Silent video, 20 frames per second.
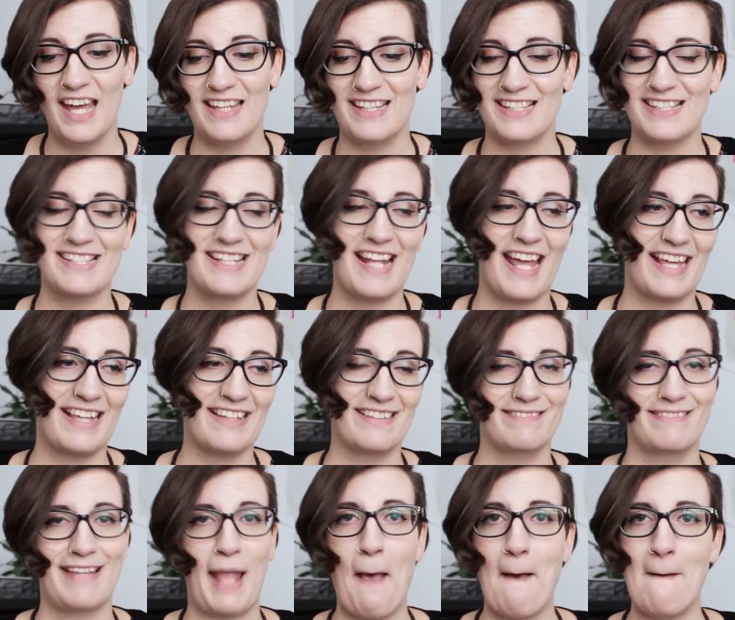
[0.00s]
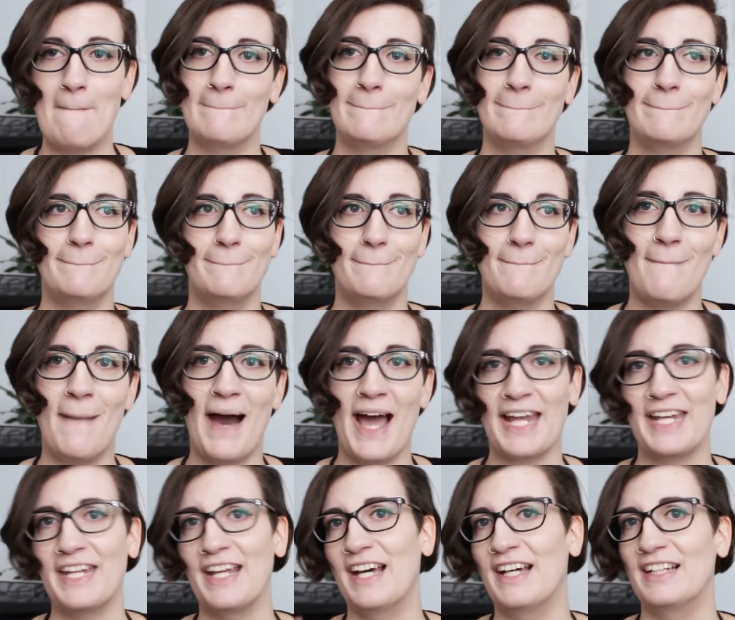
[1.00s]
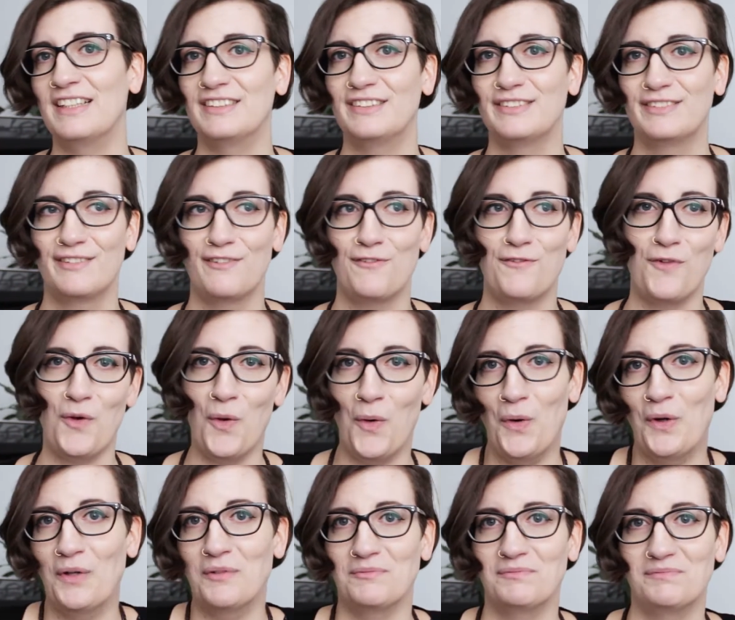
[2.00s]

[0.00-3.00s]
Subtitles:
It's like a minor flaw.